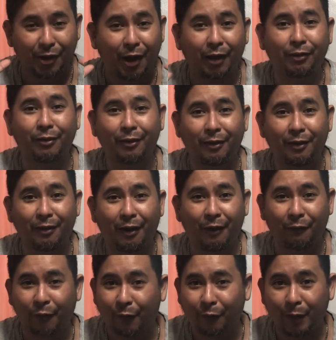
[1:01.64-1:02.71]
not
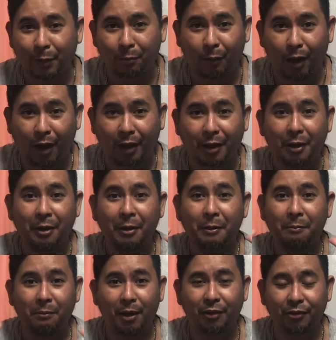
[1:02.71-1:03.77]
a perfect blog,
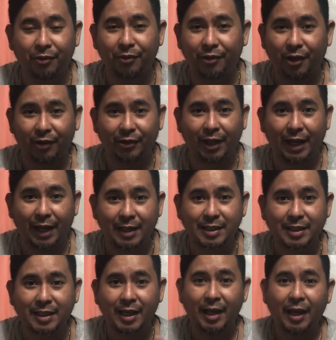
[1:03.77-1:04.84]
but
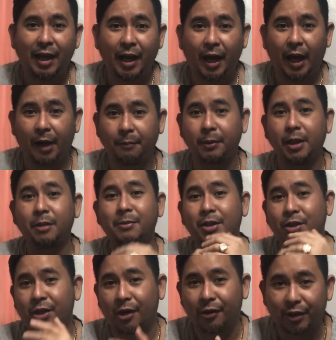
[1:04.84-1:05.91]
nonetheless, I'm going to
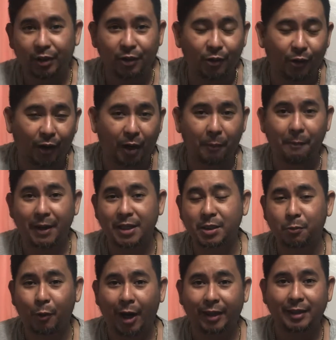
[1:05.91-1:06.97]
be sharing to you our
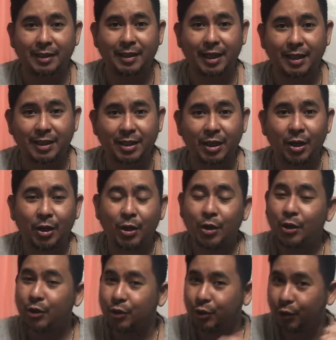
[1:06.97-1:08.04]
best practices
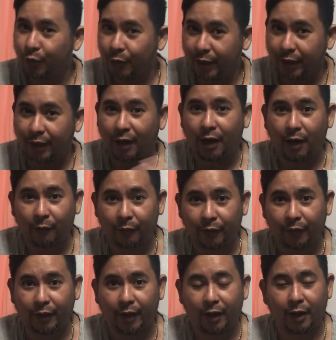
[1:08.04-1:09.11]
during
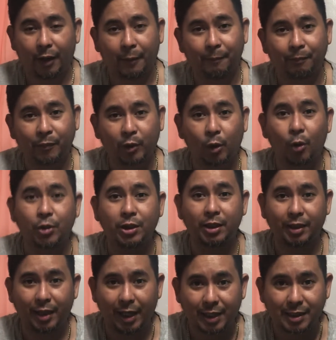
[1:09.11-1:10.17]
our
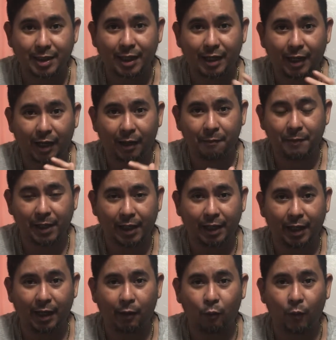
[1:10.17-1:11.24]
coaching days, being
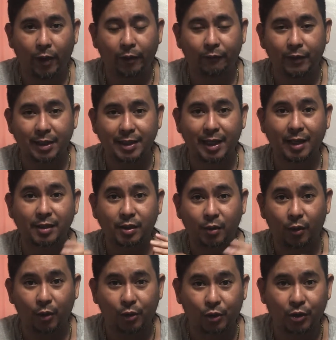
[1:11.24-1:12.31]
one of the sales
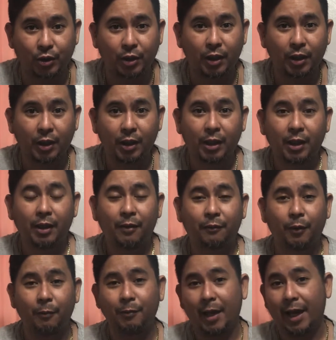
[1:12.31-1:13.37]
coach
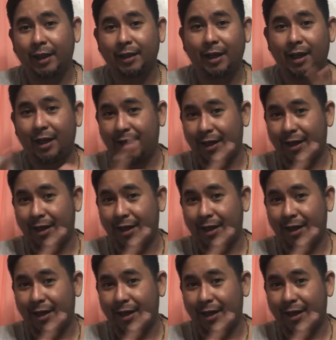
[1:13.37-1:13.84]
from that